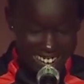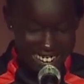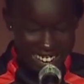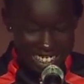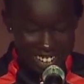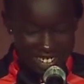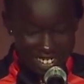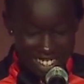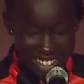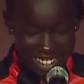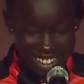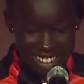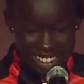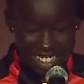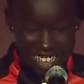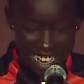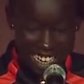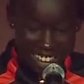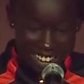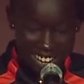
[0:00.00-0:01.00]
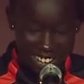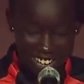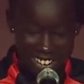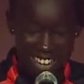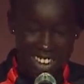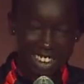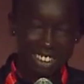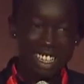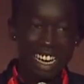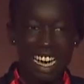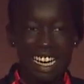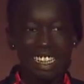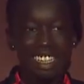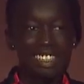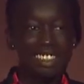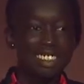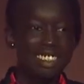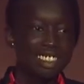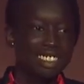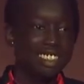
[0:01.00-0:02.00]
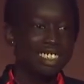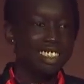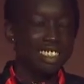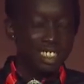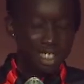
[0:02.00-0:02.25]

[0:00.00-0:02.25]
same year, I joined track through the